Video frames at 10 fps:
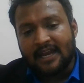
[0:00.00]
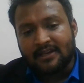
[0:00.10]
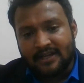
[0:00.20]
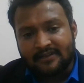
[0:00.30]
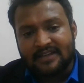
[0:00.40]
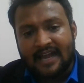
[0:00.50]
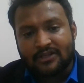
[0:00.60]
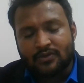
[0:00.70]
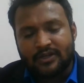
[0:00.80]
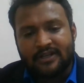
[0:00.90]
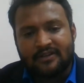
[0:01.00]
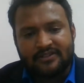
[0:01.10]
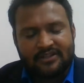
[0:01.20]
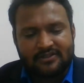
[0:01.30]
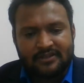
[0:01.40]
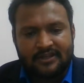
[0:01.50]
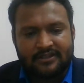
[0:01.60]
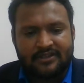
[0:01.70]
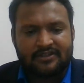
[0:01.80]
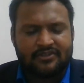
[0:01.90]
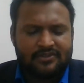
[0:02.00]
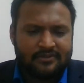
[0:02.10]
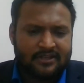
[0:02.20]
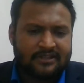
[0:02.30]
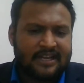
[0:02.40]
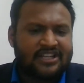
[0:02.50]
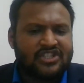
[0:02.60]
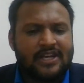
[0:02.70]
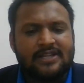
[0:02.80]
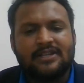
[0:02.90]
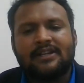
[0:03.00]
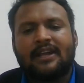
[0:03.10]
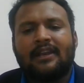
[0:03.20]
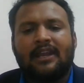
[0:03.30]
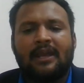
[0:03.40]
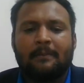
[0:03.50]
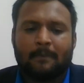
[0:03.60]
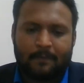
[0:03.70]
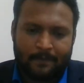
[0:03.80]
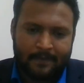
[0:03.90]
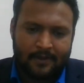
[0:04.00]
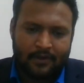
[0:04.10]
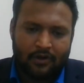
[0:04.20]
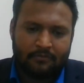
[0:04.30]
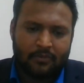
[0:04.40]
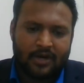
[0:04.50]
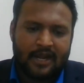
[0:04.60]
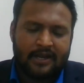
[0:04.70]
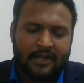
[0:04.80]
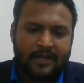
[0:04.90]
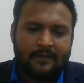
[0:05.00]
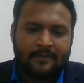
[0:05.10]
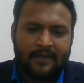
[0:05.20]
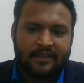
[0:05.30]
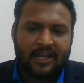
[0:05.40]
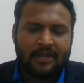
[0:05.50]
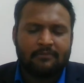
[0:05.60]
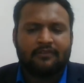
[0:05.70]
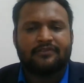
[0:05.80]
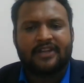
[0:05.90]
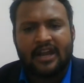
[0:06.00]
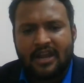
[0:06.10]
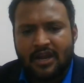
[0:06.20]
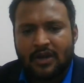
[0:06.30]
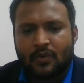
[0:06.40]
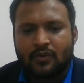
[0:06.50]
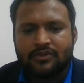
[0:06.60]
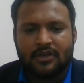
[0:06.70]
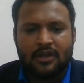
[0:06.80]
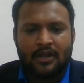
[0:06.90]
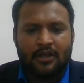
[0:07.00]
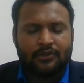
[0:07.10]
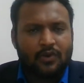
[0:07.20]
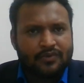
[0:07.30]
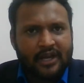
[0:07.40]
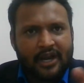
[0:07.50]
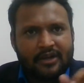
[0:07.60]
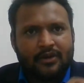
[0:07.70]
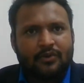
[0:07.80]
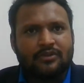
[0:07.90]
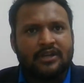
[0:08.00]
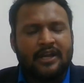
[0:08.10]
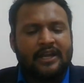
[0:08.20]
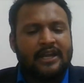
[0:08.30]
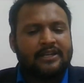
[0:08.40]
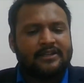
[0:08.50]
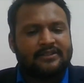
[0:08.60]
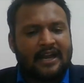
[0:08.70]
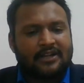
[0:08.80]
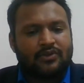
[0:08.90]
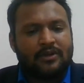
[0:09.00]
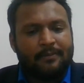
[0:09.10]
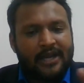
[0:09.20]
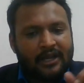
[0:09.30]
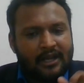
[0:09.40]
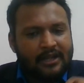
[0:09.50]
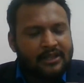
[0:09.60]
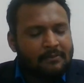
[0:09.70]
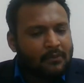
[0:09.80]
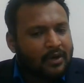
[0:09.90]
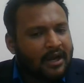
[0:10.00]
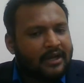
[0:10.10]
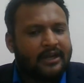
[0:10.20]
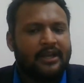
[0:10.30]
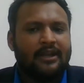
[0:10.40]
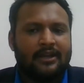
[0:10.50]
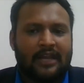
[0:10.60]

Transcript: it is actually just just just like changing the name of morality in the name of secondary rules through secondary rules it is actually bringing the morality